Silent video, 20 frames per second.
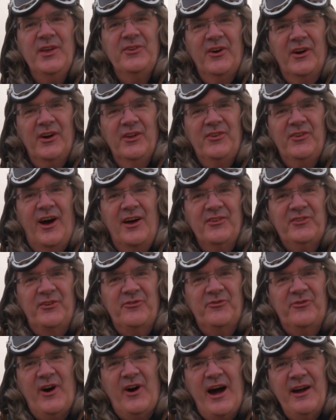is I'm going to toss it
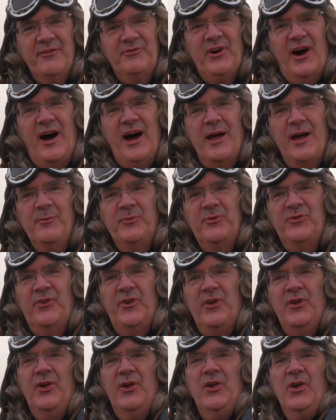5
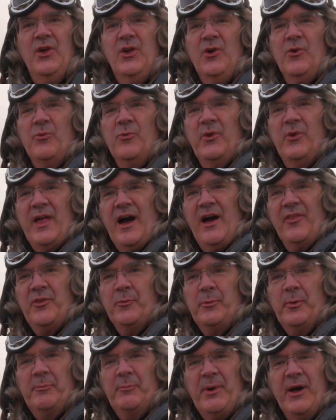times without
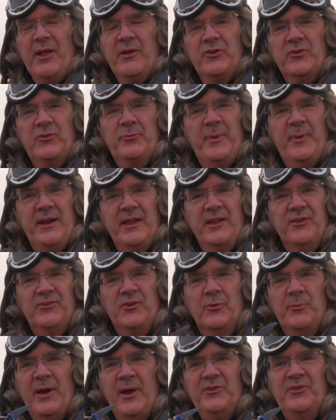the propeller spinning.
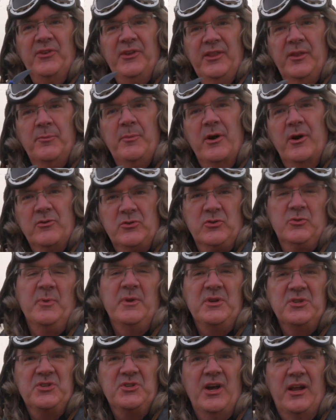So basically the motors have
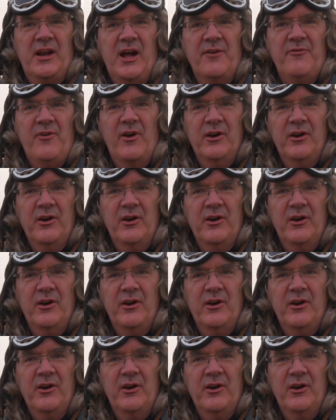been shut off.